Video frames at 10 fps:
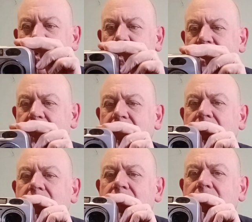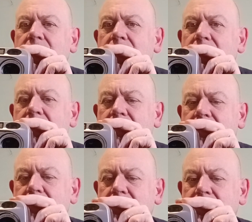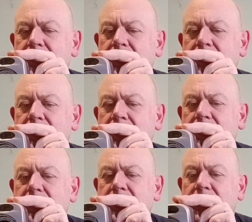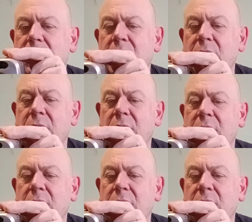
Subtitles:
(silence)